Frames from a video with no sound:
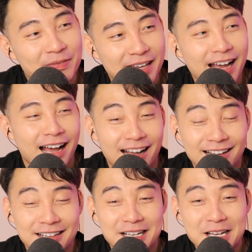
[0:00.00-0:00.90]

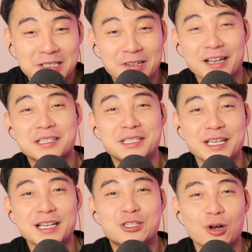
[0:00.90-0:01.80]
Yeah. So just
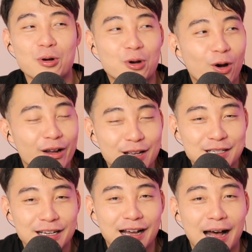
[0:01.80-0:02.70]
seeing Joe Coy
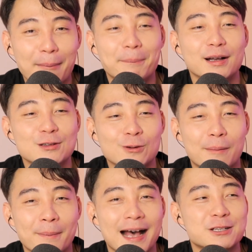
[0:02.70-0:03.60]
just kind of humping a stool
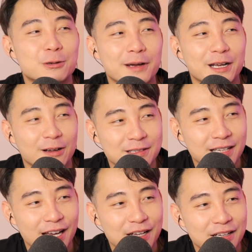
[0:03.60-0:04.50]
and masturbating on
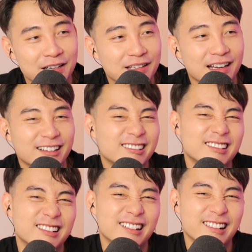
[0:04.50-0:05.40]
stage. And it's like,
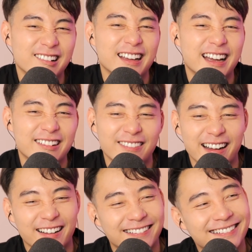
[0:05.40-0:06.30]
okay, well.